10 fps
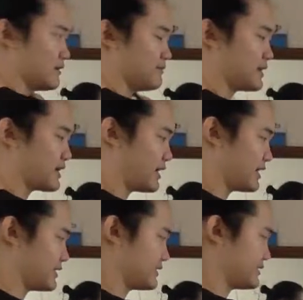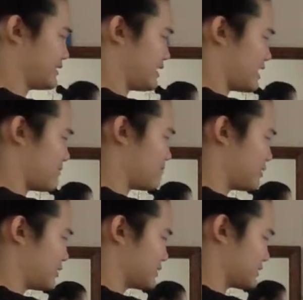Because the
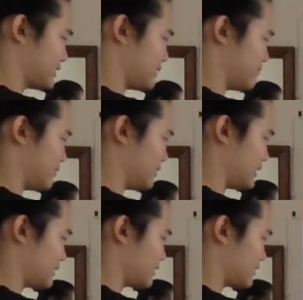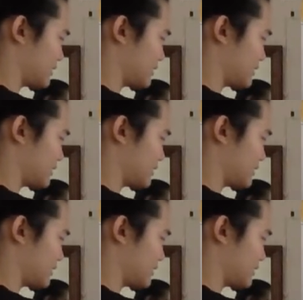impulse the bullet